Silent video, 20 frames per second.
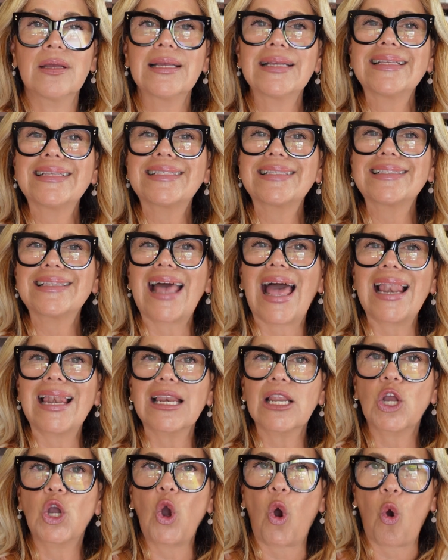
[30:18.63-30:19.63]

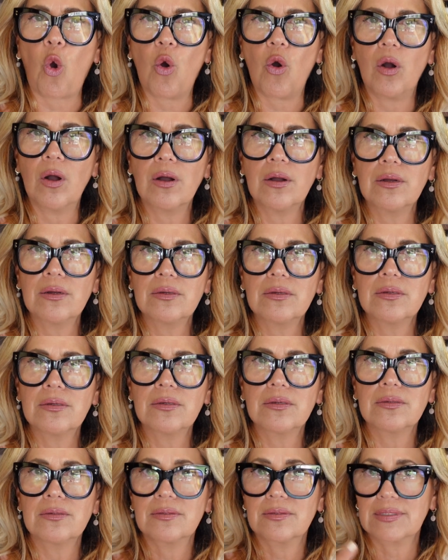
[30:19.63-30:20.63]
Salgo.
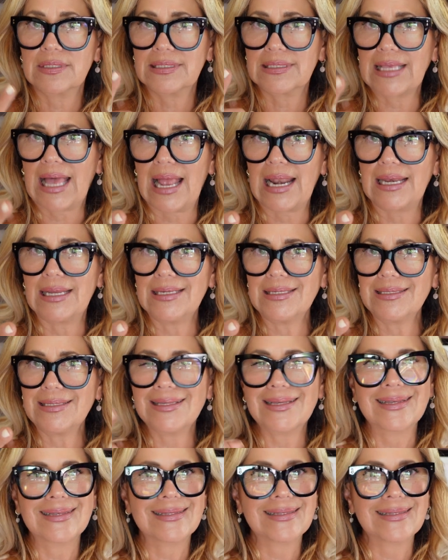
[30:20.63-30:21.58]
Sales,